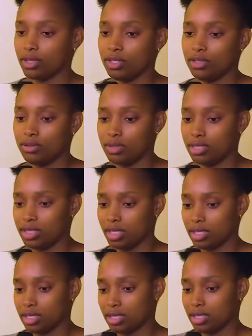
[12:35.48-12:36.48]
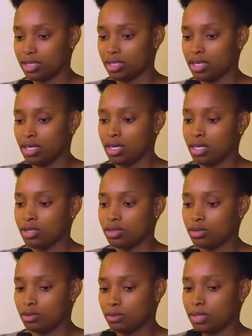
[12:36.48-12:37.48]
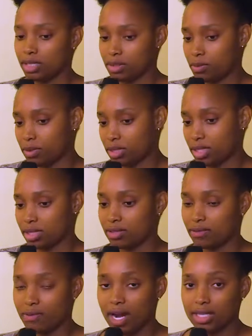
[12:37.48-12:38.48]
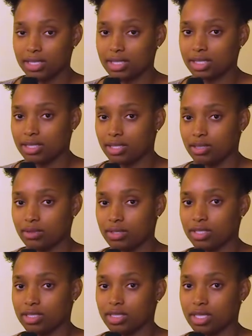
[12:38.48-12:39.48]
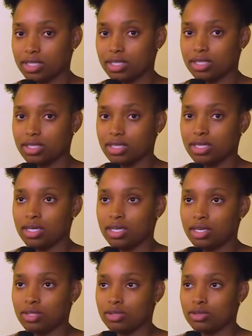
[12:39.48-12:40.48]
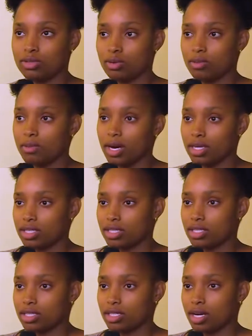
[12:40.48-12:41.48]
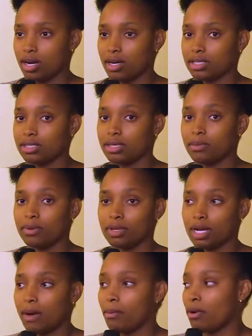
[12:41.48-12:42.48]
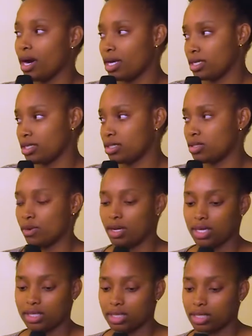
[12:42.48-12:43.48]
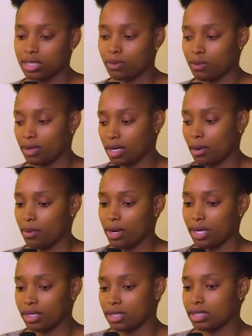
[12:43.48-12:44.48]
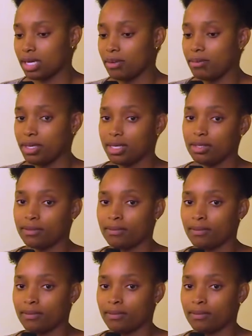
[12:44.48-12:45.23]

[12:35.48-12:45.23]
you ingest so much processed fats, you ingest so much simple carbohydrates. When I say simple carbohydrates, I mean